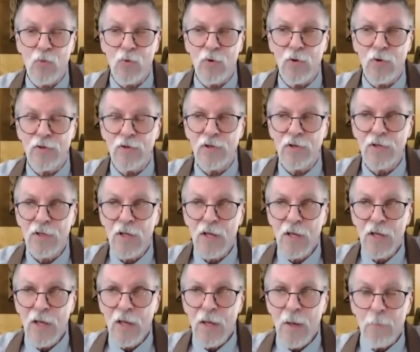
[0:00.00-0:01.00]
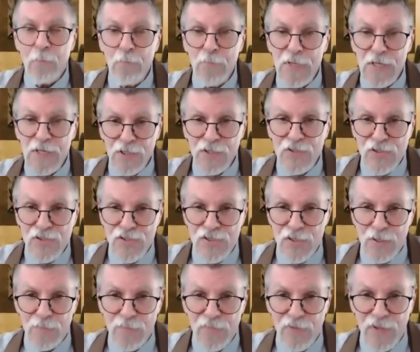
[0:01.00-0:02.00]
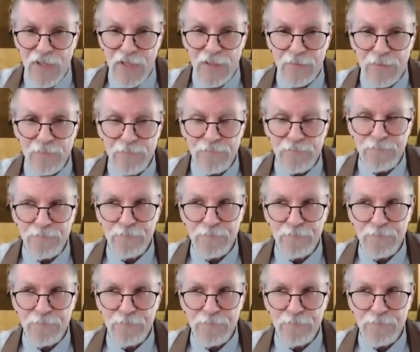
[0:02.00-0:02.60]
would mean something.